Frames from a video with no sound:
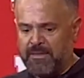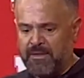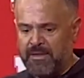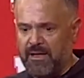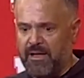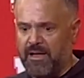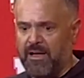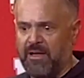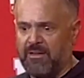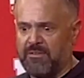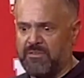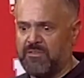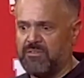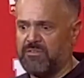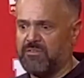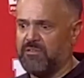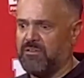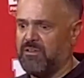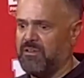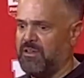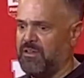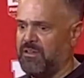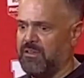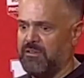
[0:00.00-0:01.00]
us
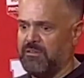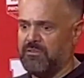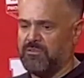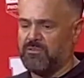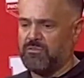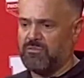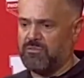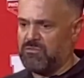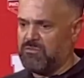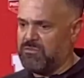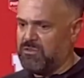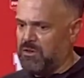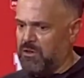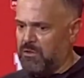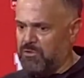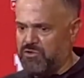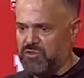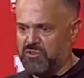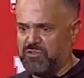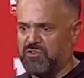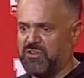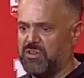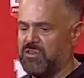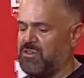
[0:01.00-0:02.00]
is, you know,
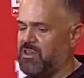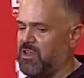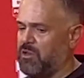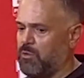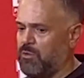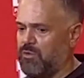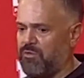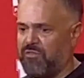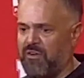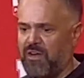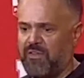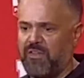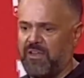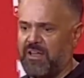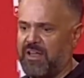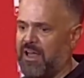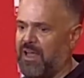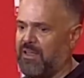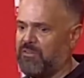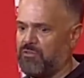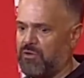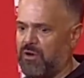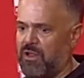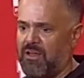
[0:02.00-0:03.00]
just continuing to find the
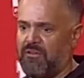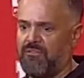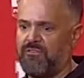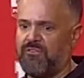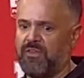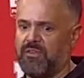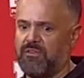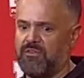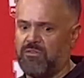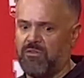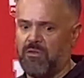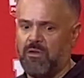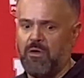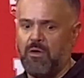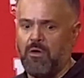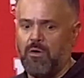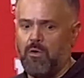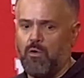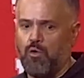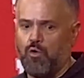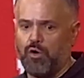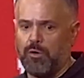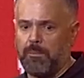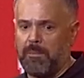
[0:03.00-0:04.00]
guys on offense
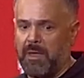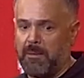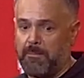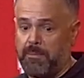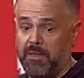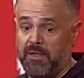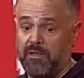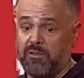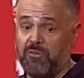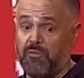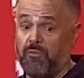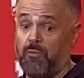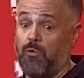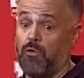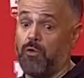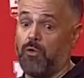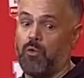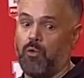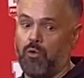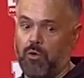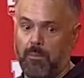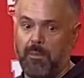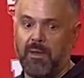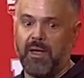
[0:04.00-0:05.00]
who can make plays for the
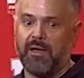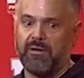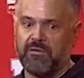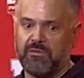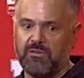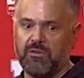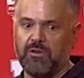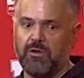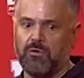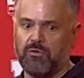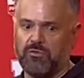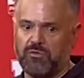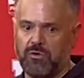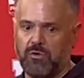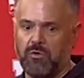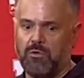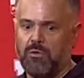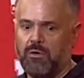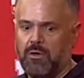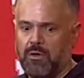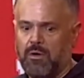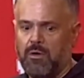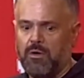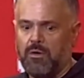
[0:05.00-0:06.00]
quarterbacks, you know. So
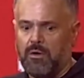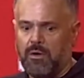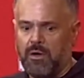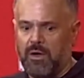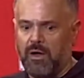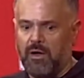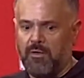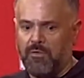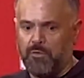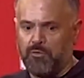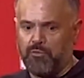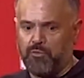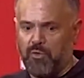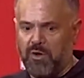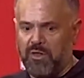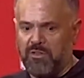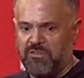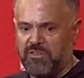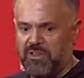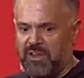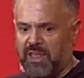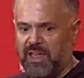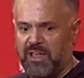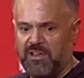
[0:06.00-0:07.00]
those
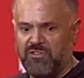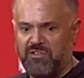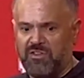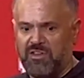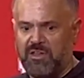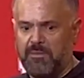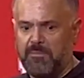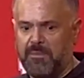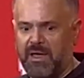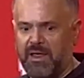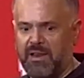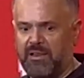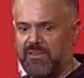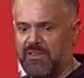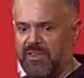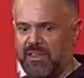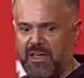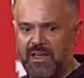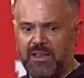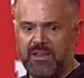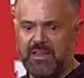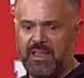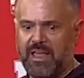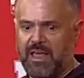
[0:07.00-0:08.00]
runs that AG made at the
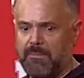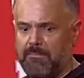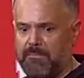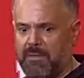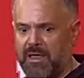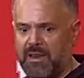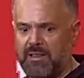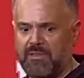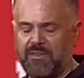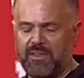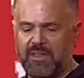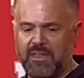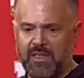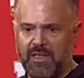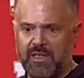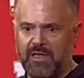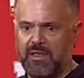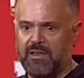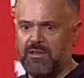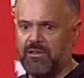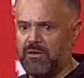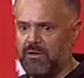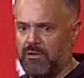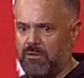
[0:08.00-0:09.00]
end, Gabe made at the
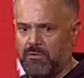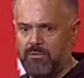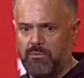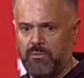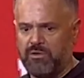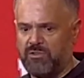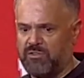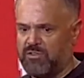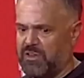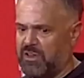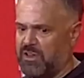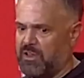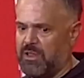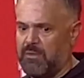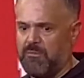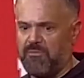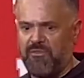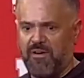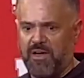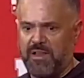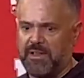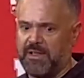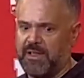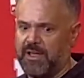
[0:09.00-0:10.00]
end, you know, we're just going to keep
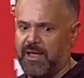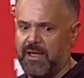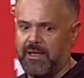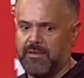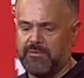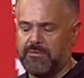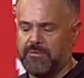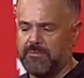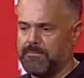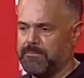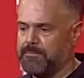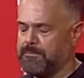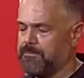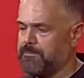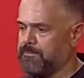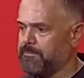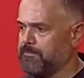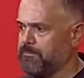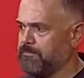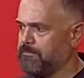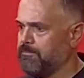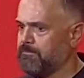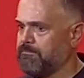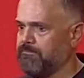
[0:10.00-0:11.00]
finding guys.
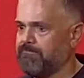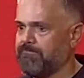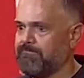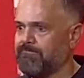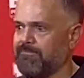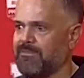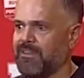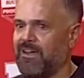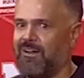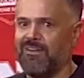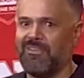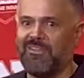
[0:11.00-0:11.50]
All